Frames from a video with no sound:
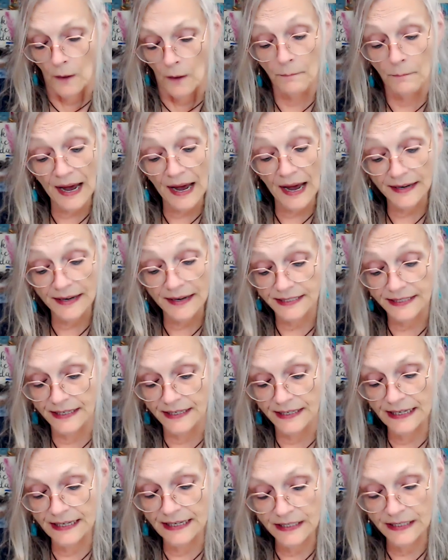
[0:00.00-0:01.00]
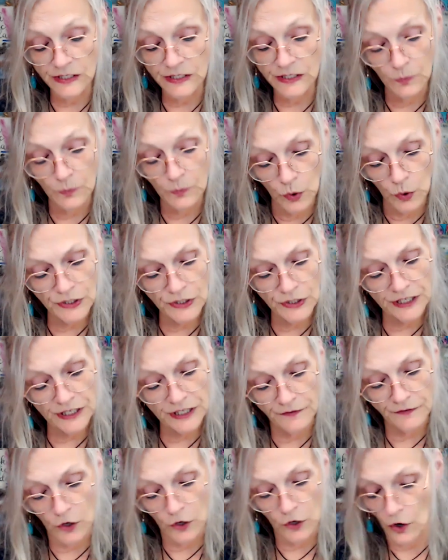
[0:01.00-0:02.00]
But it is more
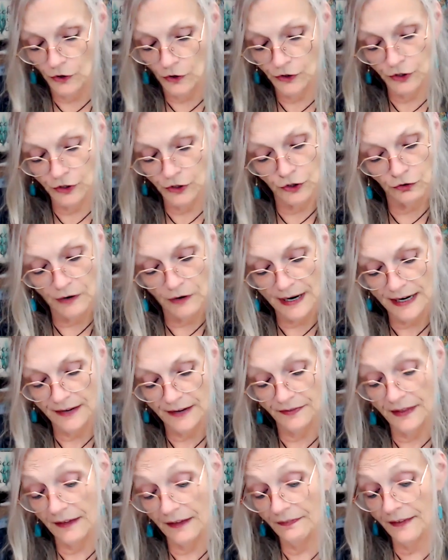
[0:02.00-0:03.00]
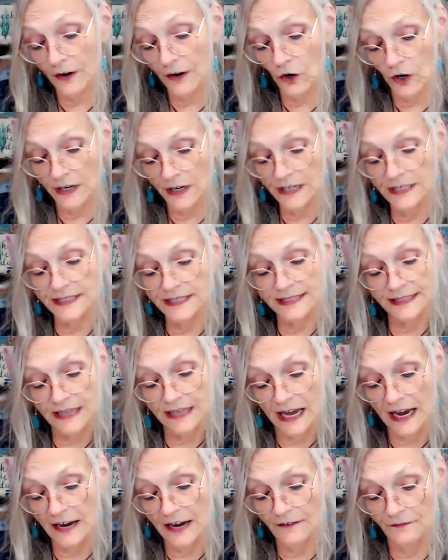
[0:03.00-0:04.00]
difficult to credit that there is
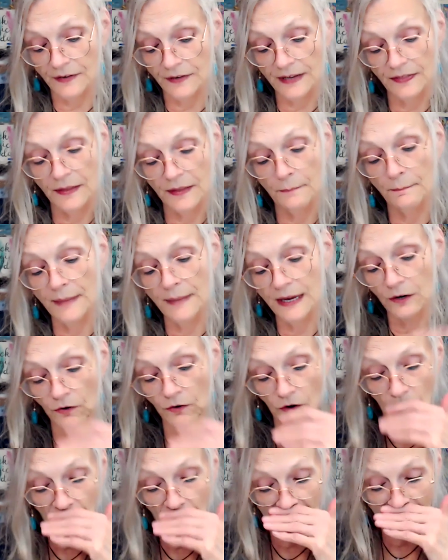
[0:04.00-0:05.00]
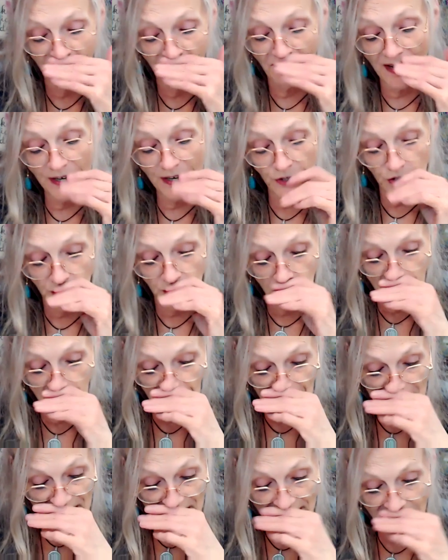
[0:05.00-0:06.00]
life in the mineral and vegetable
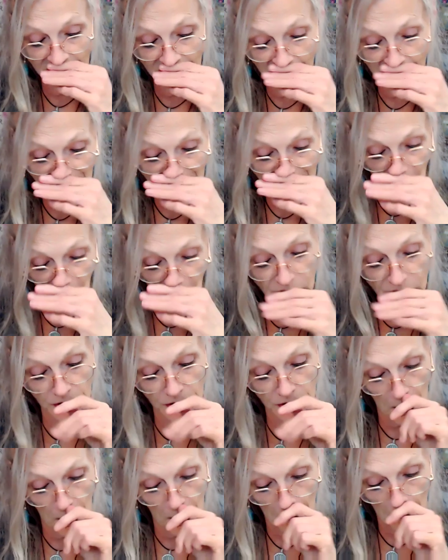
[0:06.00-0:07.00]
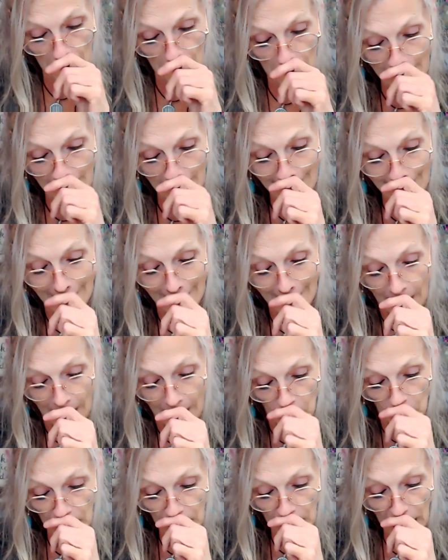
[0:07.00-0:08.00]
kingdoms also.
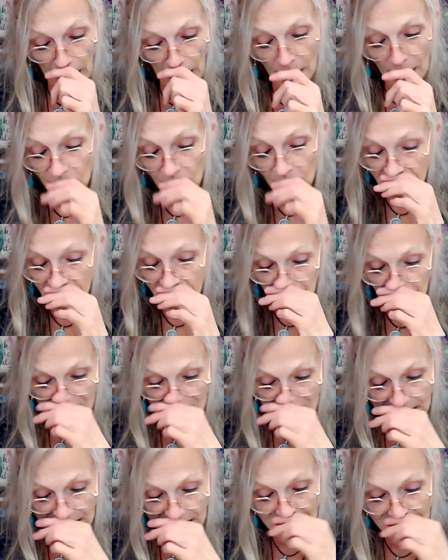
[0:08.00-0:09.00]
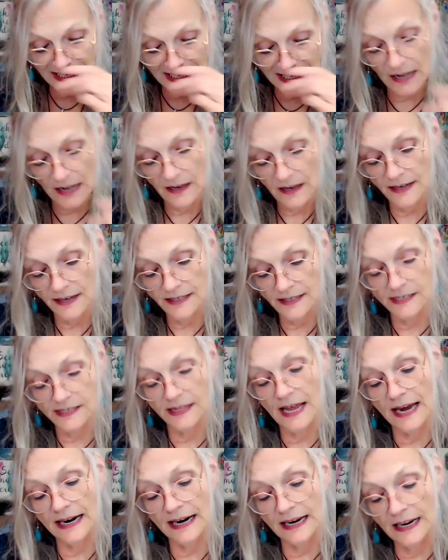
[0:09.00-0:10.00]
Reliable sources tell us
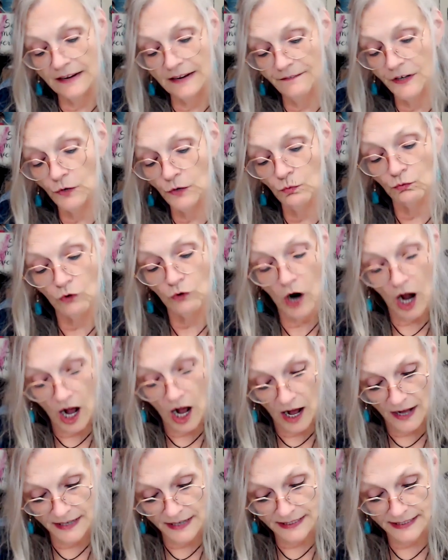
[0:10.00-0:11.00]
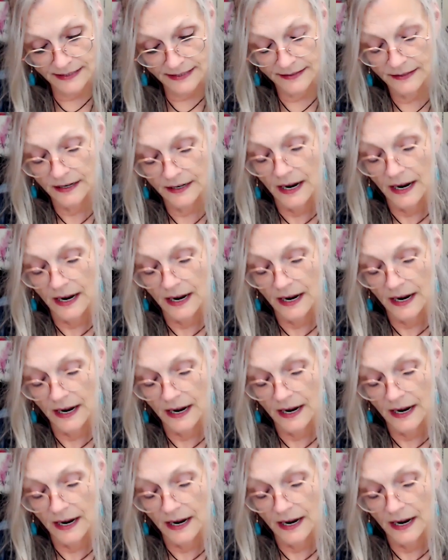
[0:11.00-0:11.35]
that even rocks